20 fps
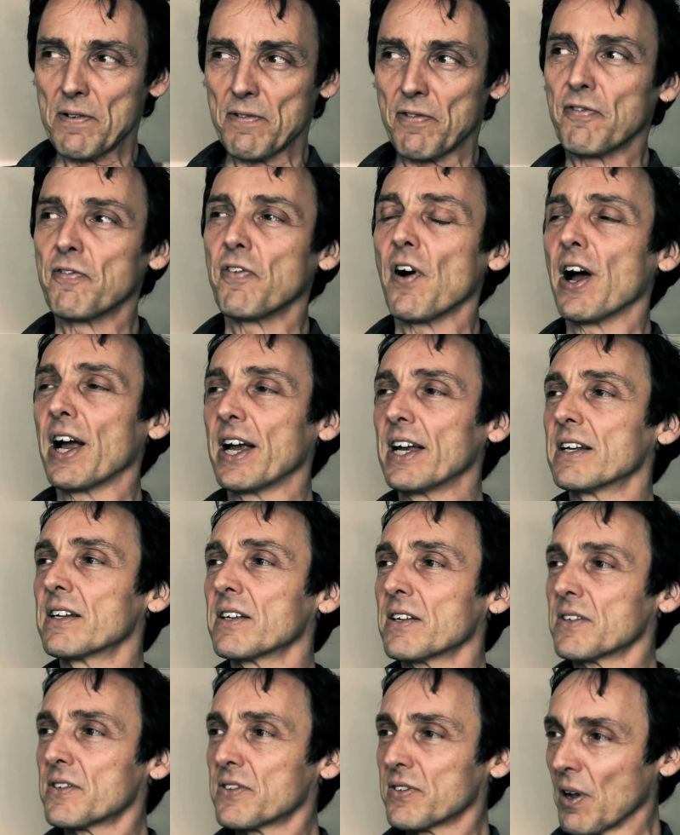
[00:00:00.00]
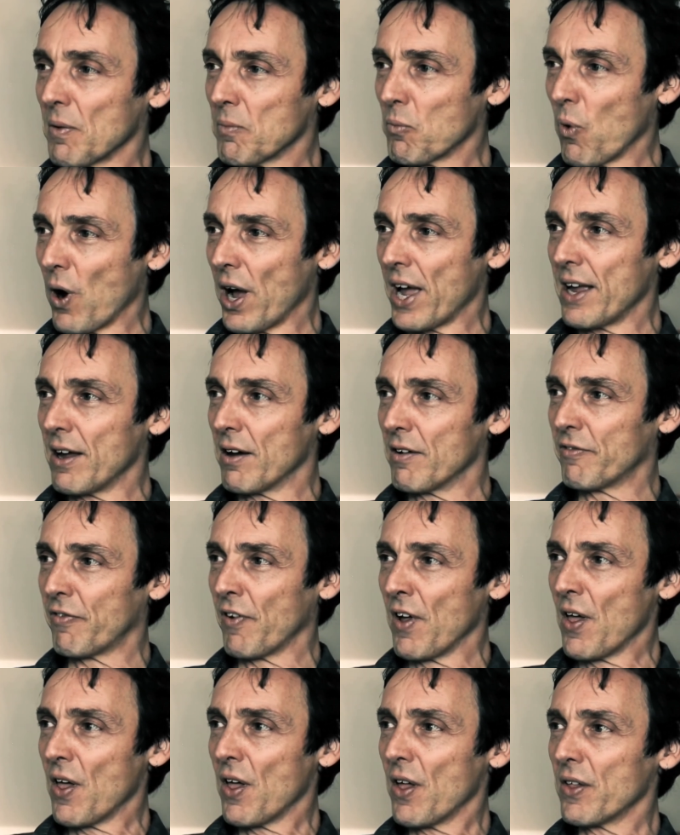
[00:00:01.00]
find some way
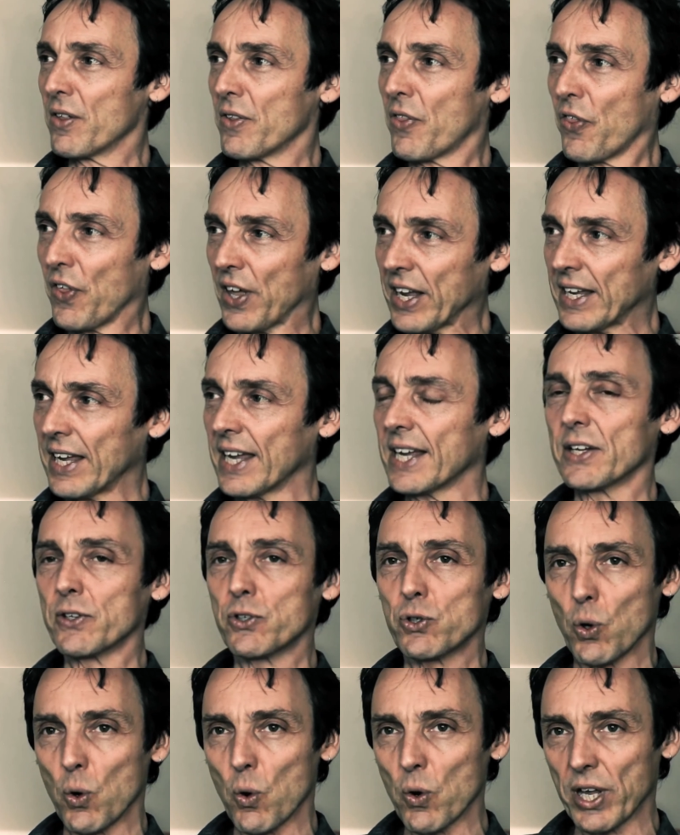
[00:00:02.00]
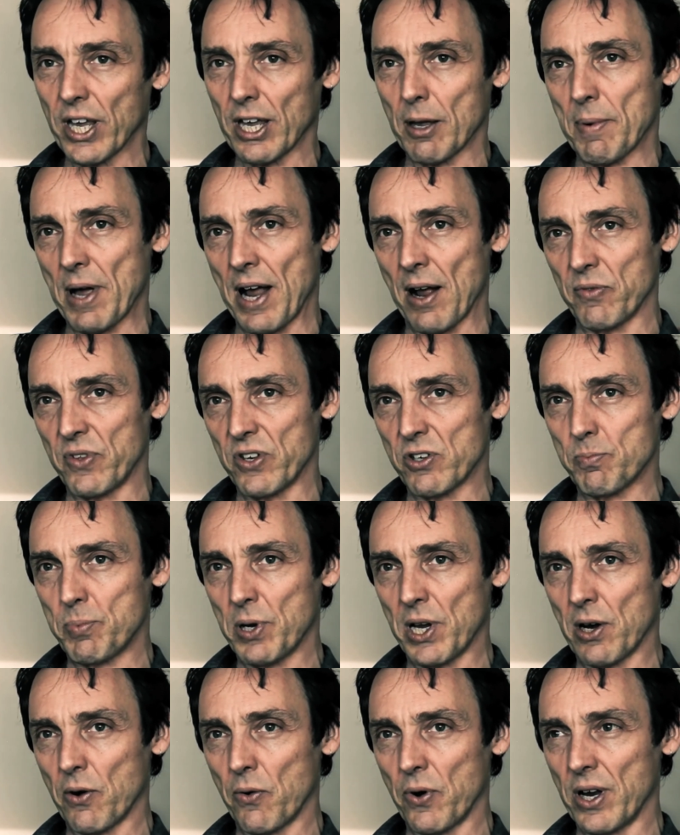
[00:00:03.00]
of thinking and talking about this
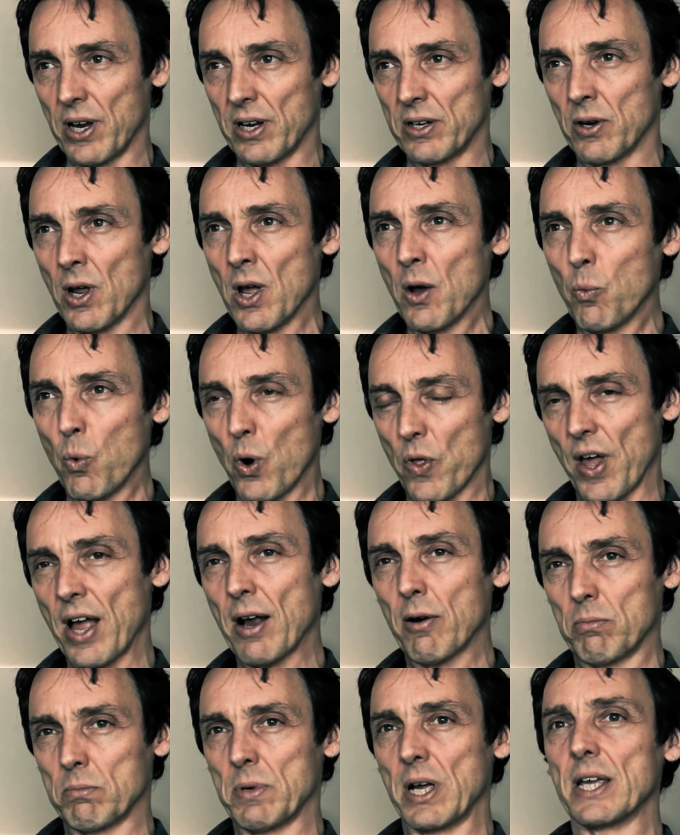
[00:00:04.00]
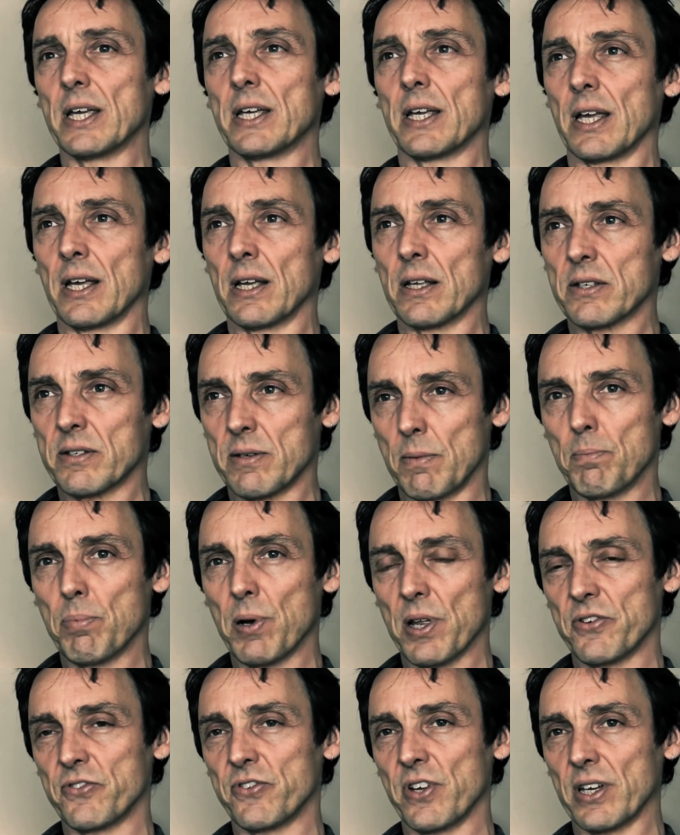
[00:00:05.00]
period without making
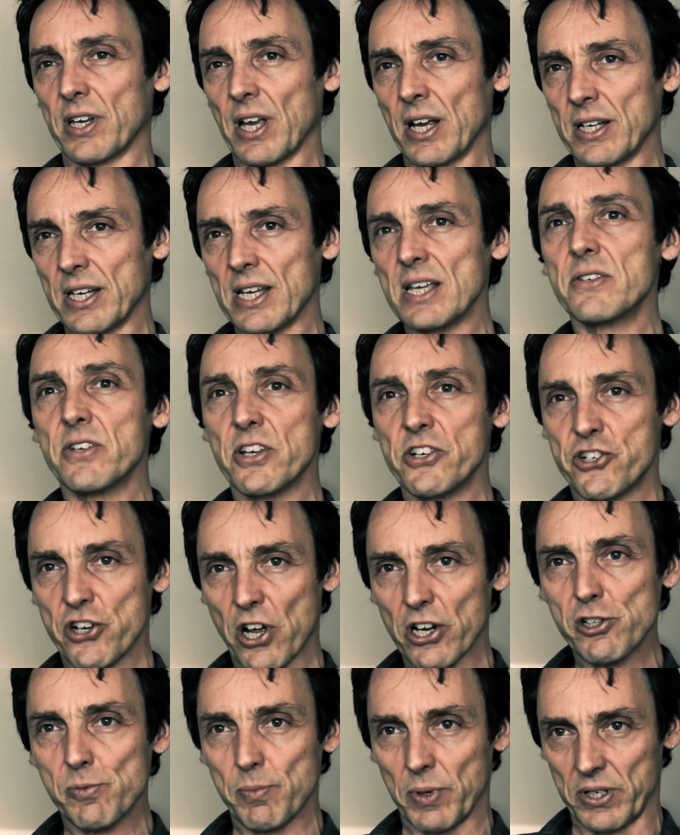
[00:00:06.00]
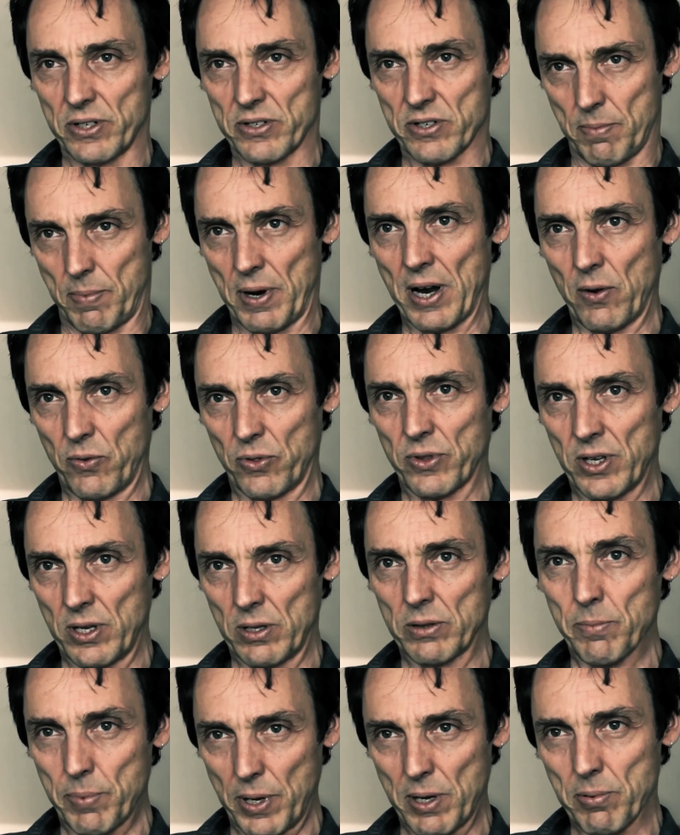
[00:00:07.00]
simplistic and easy judgments about
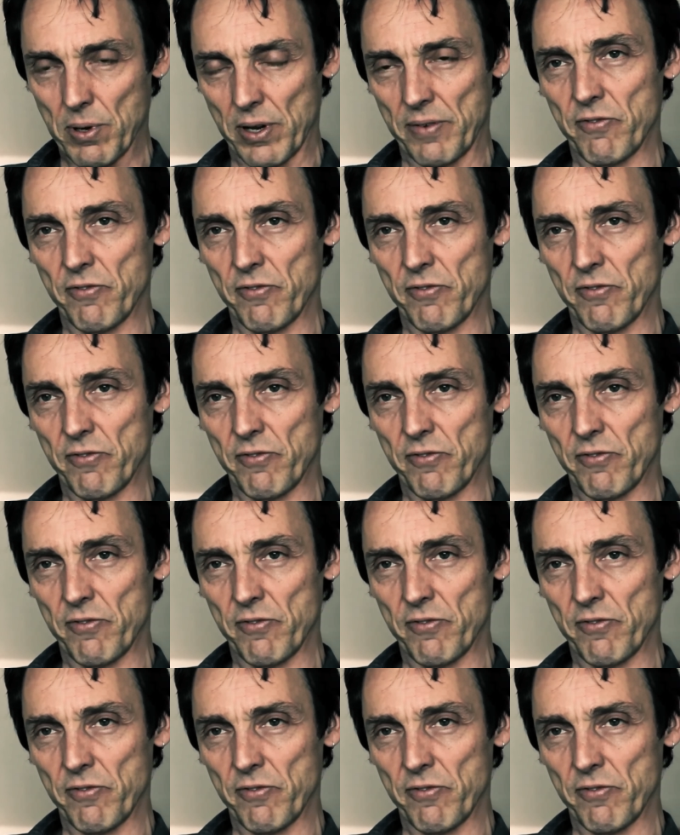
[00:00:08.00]
the people